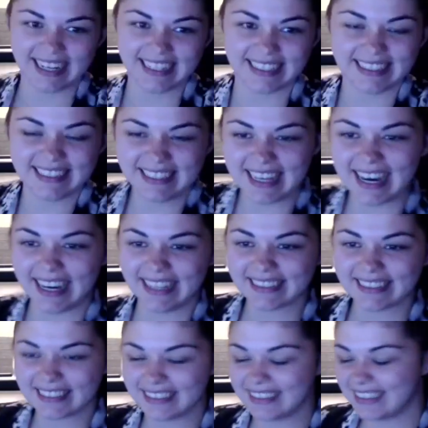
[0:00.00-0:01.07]
yeah,
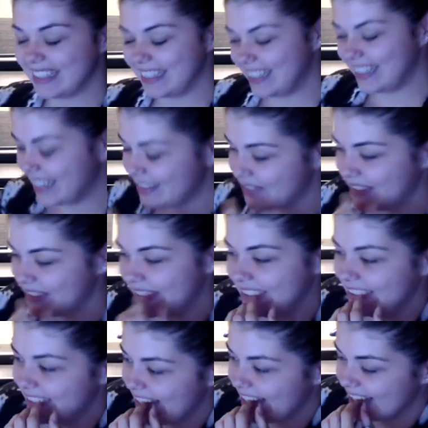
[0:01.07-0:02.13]

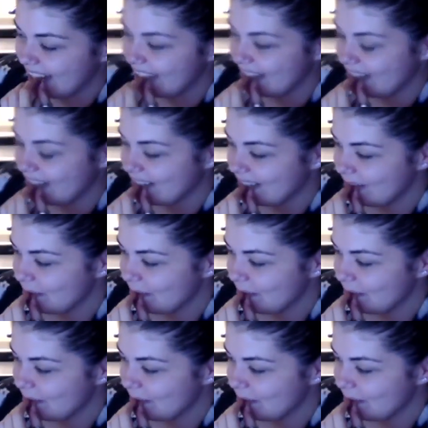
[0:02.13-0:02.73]
definitely. And I